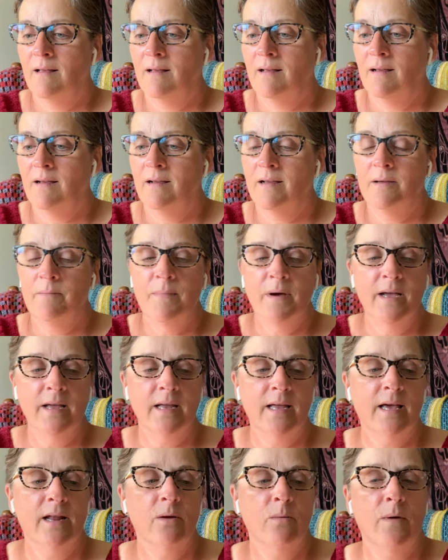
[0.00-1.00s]
I might
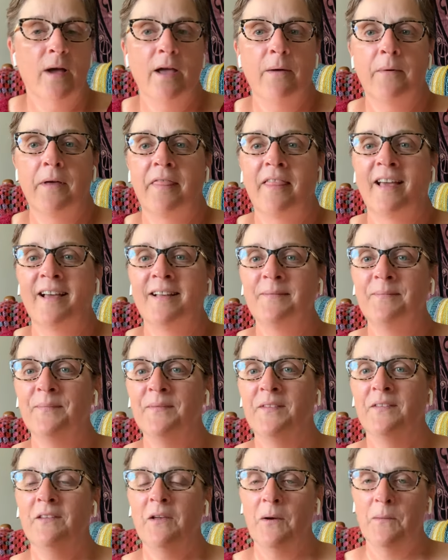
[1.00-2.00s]
get away with it.
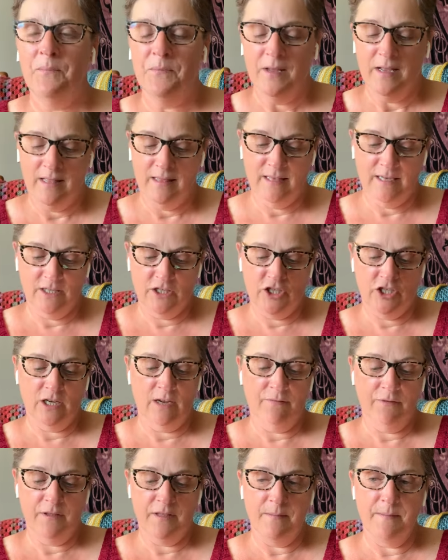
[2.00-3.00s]
So let's
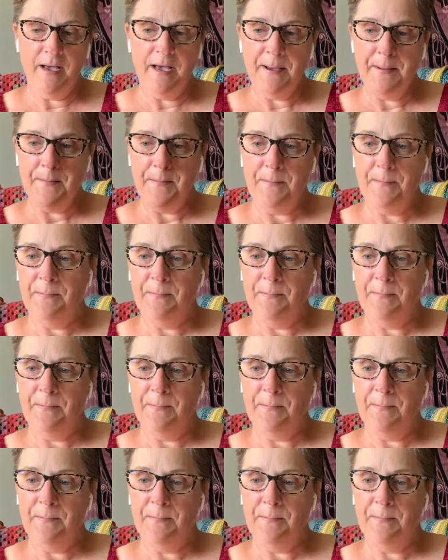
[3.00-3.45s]
shuffle them up.